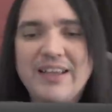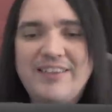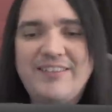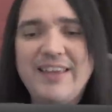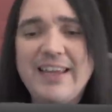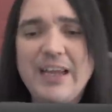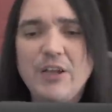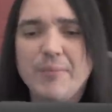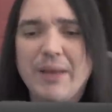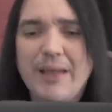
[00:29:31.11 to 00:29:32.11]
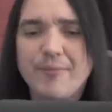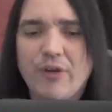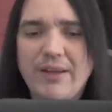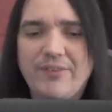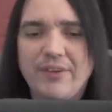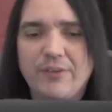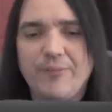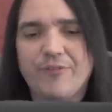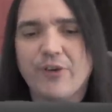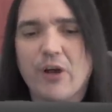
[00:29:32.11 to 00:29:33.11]
seeking to blame
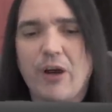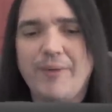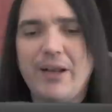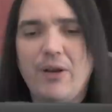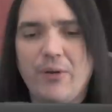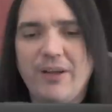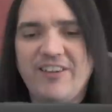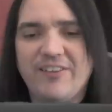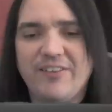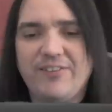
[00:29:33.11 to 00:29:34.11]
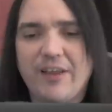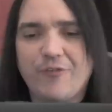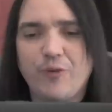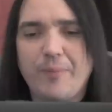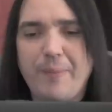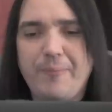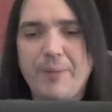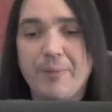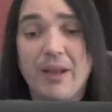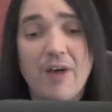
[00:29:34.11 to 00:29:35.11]
racism for common annoyances suffered by
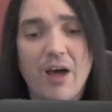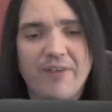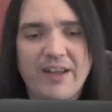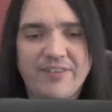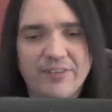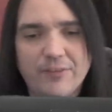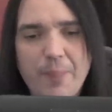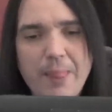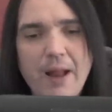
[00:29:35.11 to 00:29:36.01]
people of all races.